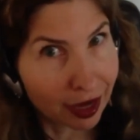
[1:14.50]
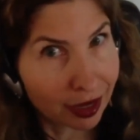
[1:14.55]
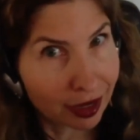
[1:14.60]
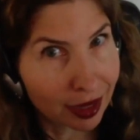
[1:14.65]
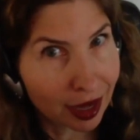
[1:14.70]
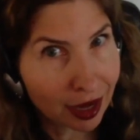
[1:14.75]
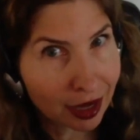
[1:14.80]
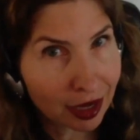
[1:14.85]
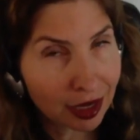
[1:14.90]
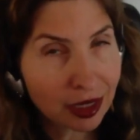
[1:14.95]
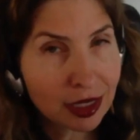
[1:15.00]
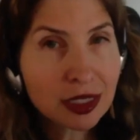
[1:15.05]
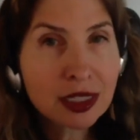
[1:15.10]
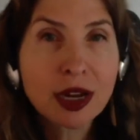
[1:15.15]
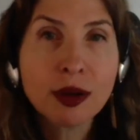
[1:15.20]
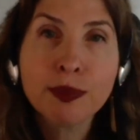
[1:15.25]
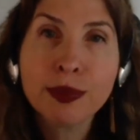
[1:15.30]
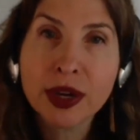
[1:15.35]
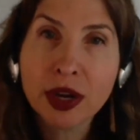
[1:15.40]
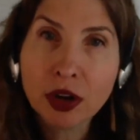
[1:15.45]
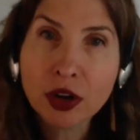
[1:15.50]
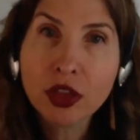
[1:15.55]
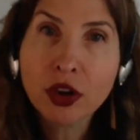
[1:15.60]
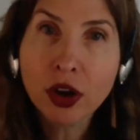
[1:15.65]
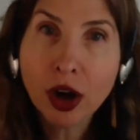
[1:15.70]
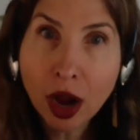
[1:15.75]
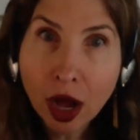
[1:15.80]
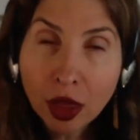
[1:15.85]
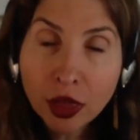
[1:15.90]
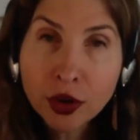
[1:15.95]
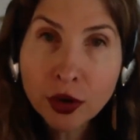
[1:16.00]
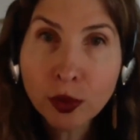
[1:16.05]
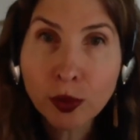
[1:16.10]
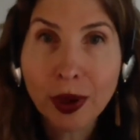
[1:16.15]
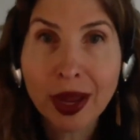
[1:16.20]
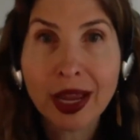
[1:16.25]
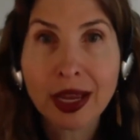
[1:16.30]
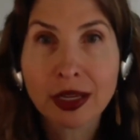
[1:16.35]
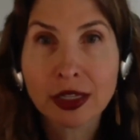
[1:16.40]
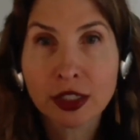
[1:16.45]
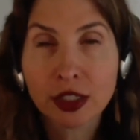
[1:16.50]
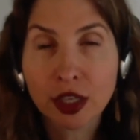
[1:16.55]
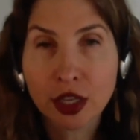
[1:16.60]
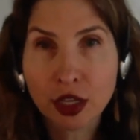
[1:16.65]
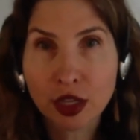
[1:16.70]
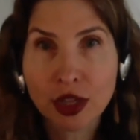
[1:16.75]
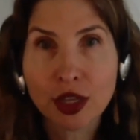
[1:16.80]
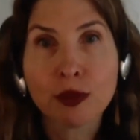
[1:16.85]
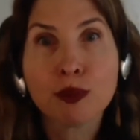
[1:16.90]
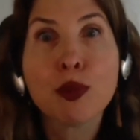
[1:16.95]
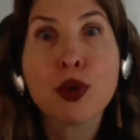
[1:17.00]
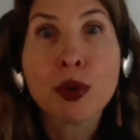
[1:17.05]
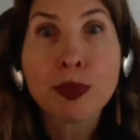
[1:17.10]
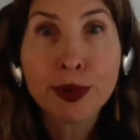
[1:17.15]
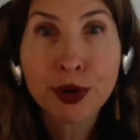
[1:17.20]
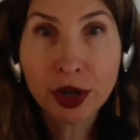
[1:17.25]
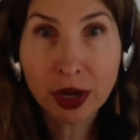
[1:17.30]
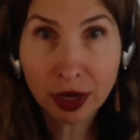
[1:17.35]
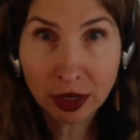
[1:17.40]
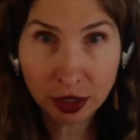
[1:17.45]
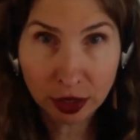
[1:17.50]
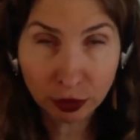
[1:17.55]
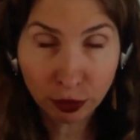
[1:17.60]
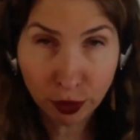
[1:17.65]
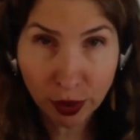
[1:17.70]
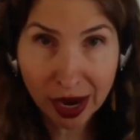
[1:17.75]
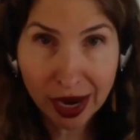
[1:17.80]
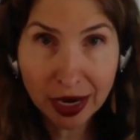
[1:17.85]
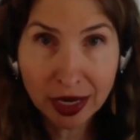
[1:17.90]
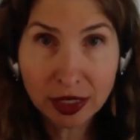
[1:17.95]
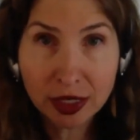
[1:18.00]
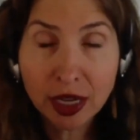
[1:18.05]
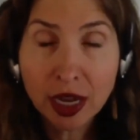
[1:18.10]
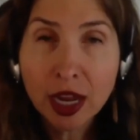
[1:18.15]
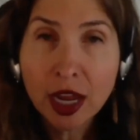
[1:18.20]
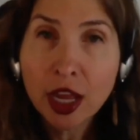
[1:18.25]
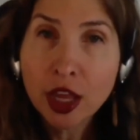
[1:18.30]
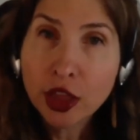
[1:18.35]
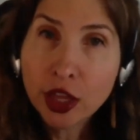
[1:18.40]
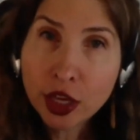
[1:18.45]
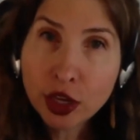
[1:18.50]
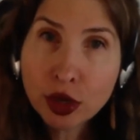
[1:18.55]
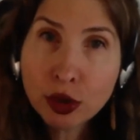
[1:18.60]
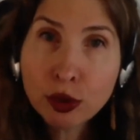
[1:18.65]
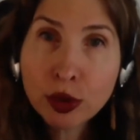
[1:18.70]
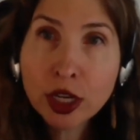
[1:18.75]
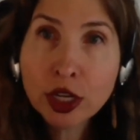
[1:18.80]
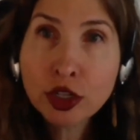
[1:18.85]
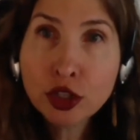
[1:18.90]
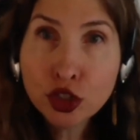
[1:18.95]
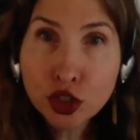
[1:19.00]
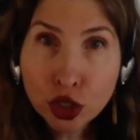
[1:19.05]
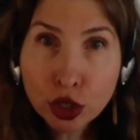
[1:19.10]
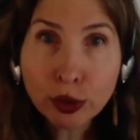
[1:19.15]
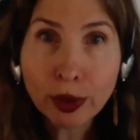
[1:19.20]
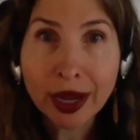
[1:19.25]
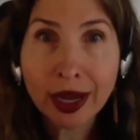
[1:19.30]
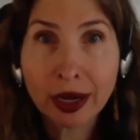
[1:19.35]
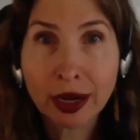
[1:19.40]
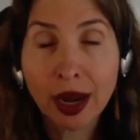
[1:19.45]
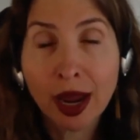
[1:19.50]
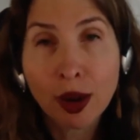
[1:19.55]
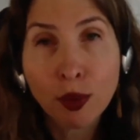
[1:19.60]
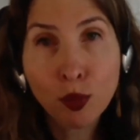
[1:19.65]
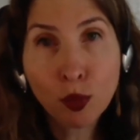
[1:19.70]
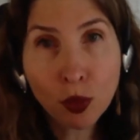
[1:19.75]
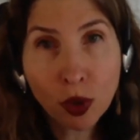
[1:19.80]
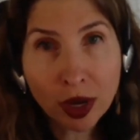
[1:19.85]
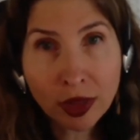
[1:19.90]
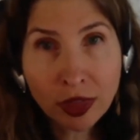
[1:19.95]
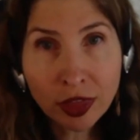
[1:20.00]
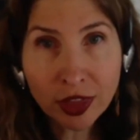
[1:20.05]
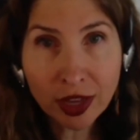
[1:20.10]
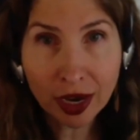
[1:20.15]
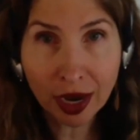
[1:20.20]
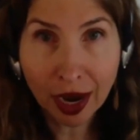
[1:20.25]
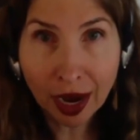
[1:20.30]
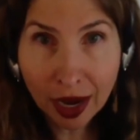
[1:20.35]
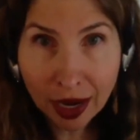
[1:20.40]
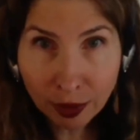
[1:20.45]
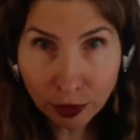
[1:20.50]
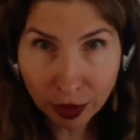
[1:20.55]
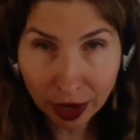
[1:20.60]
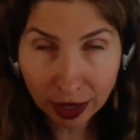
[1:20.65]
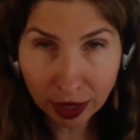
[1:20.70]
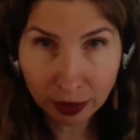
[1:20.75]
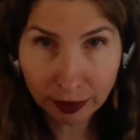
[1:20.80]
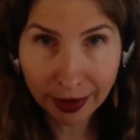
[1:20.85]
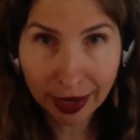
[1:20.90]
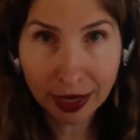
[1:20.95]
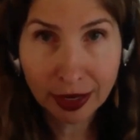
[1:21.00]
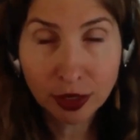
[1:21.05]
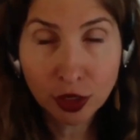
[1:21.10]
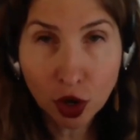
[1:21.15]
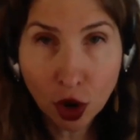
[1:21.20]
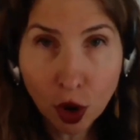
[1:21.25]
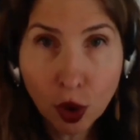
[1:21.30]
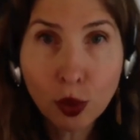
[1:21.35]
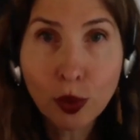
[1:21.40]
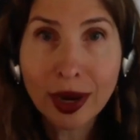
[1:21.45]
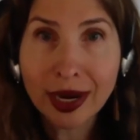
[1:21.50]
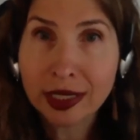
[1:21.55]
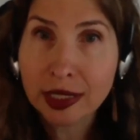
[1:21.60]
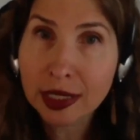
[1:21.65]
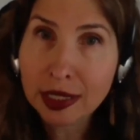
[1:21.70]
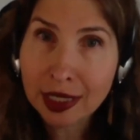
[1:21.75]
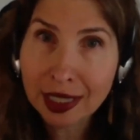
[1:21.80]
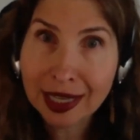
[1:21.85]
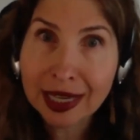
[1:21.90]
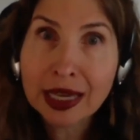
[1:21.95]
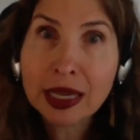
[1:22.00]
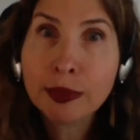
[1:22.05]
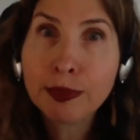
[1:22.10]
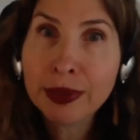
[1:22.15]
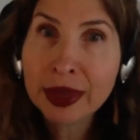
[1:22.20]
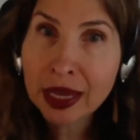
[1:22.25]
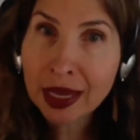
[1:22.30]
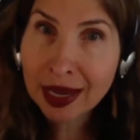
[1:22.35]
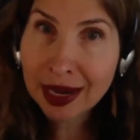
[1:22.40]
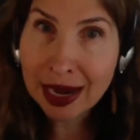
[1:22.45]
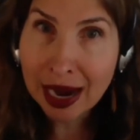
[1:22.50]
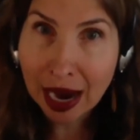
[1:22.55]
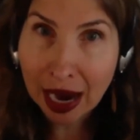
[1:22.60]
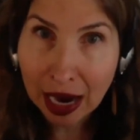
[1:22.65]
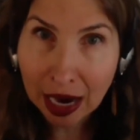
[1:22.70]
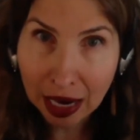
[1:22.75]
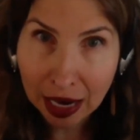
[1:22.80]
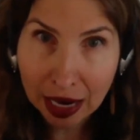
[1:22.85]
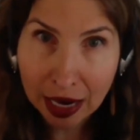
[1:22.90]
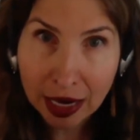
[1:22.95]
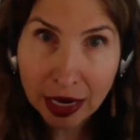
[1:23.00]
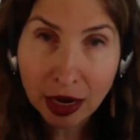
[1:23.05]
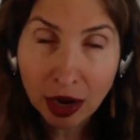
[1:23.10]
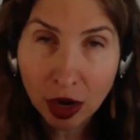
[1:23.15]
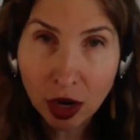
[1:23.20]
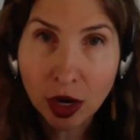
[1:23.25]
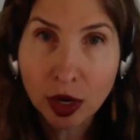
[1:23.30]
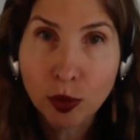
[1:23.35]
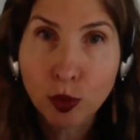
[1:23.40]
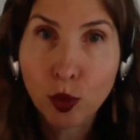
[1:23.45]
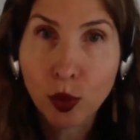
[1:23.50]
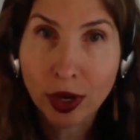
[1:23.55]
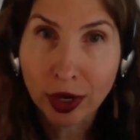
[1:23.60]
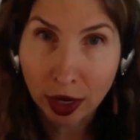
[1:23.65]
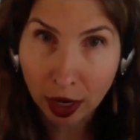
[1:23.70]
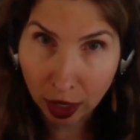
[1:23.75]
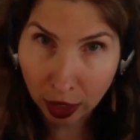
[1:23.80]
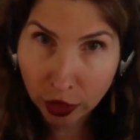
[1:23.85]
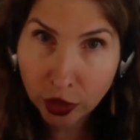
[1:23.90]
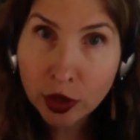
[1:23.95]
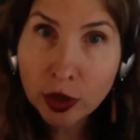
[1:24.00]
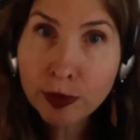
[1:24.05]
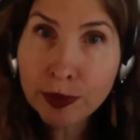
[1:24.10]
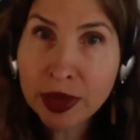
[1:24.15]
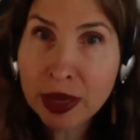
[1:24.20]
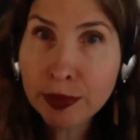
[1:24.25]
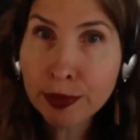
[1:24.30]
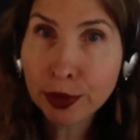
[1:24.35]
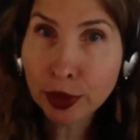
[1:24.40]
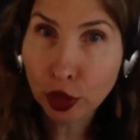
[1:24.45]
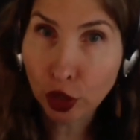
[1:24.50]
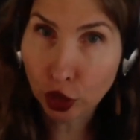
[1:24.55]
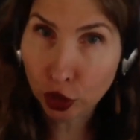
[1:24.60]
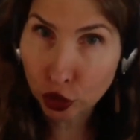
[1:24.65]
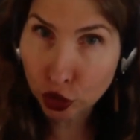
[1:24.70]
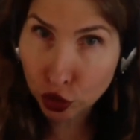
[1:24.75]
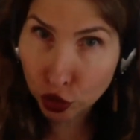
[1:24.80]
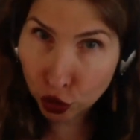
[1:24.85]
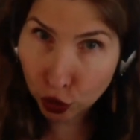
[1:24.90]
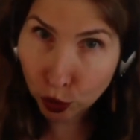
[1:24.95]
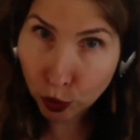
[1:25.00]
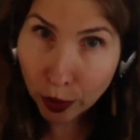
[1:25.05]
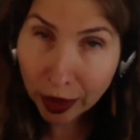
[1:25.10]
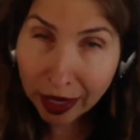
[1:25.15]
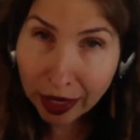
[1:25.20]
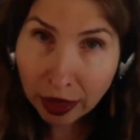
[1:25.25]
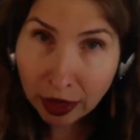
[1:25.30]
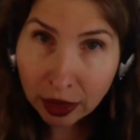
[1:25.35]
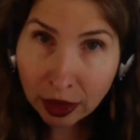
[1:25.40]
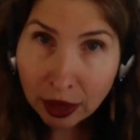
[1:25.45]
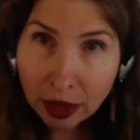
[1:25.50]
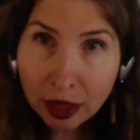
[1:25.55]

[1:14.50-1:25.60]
like that kind of stuff. But are there other ways that more productive ways that you can do it? And one thing I recommend always is keeping an eye on what other people are doing